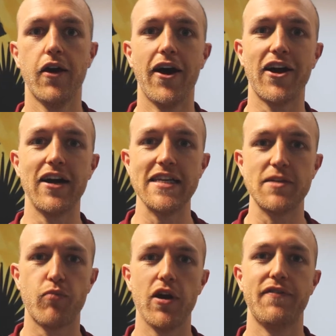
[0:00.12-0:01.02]
Hi
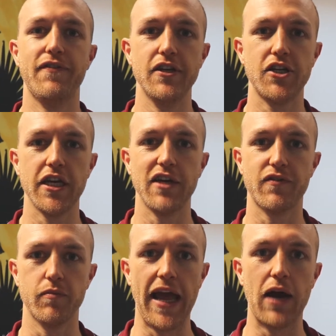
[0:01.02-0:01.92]
guys, Brett Fidge here
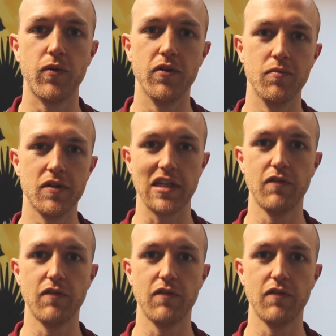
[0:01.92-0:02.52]
from Now Rooms,